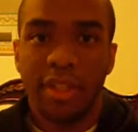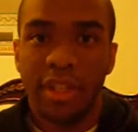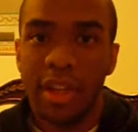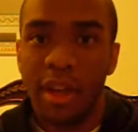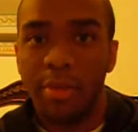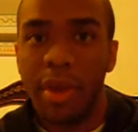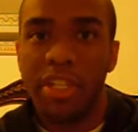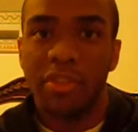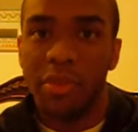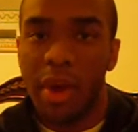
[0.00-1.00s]
is to take a
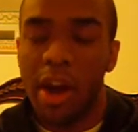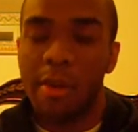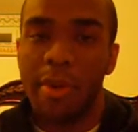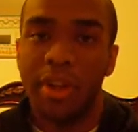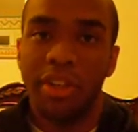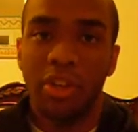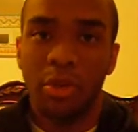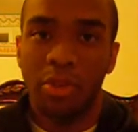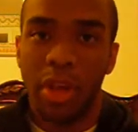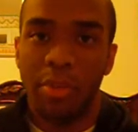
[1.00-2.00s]
page from the Iron Man 2
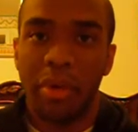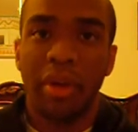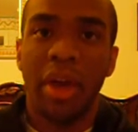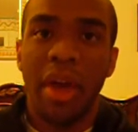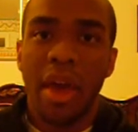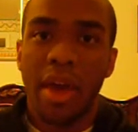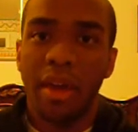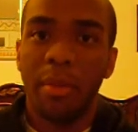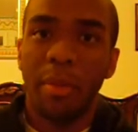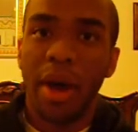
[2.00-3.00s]
playbook
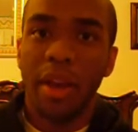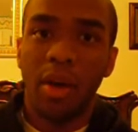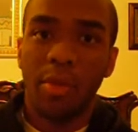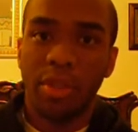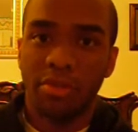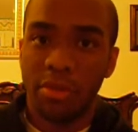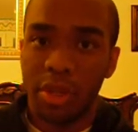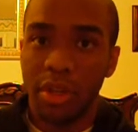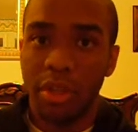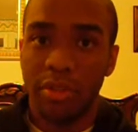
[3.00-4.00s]
and combine elements from
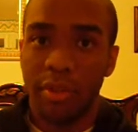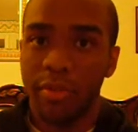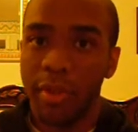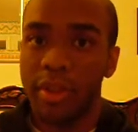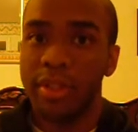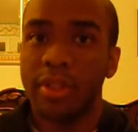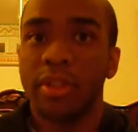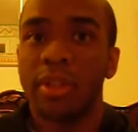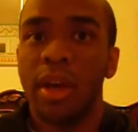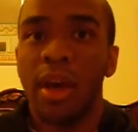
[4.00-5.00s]
two different
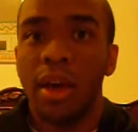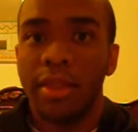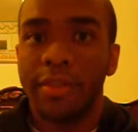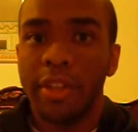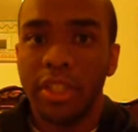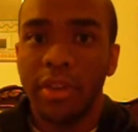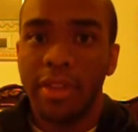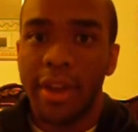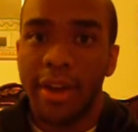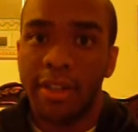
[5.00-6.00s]
villains. The version of
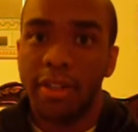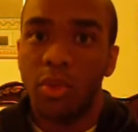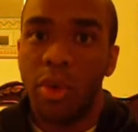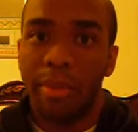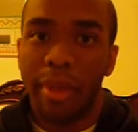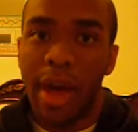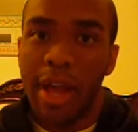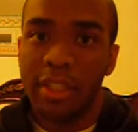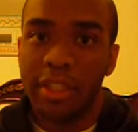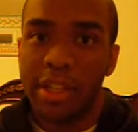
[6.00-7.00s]
the character
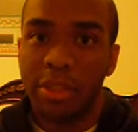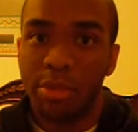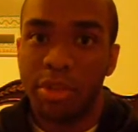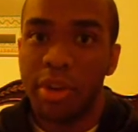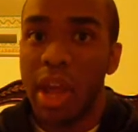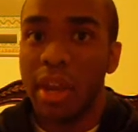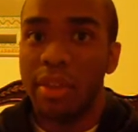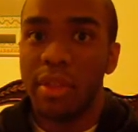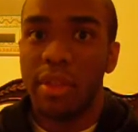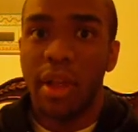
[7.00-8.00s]
Whiplash that's portrayed
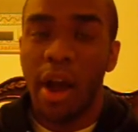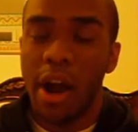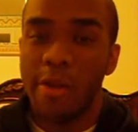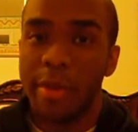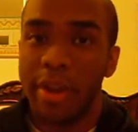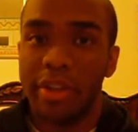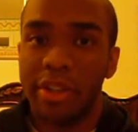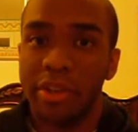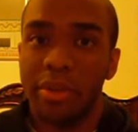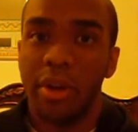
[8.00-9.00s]
in Iron Man
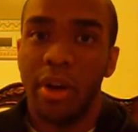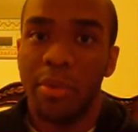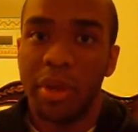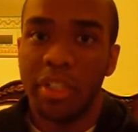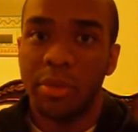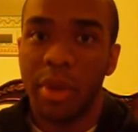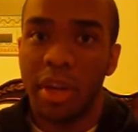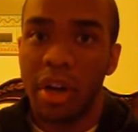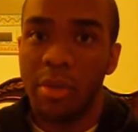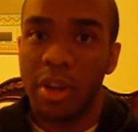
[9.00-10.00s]
2 appears to be a
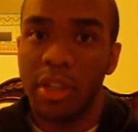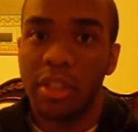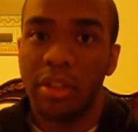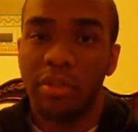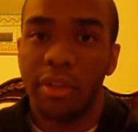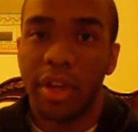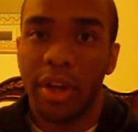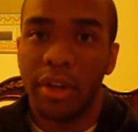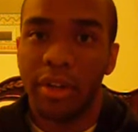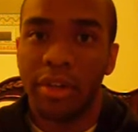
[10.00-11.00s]
combination of the
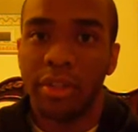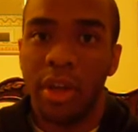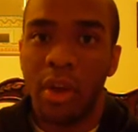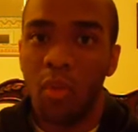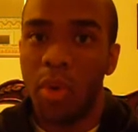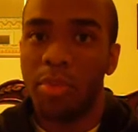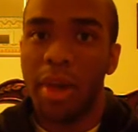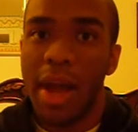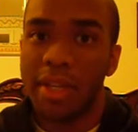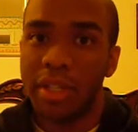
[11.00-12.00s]
characters
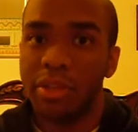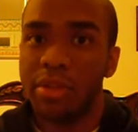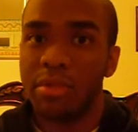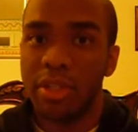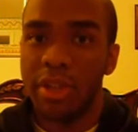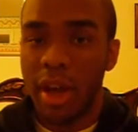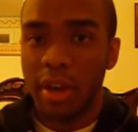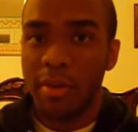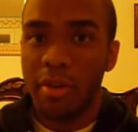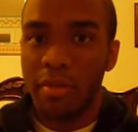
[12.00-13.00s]
Whiplash and Crimson
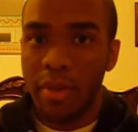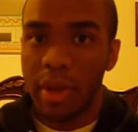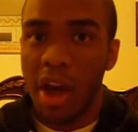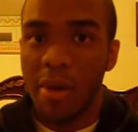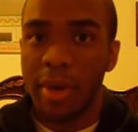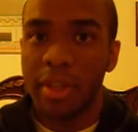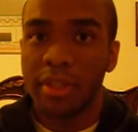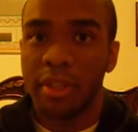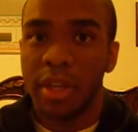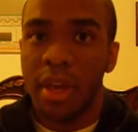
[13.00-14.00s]
Dynamo from the
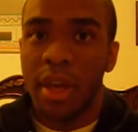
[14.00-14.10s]
comics.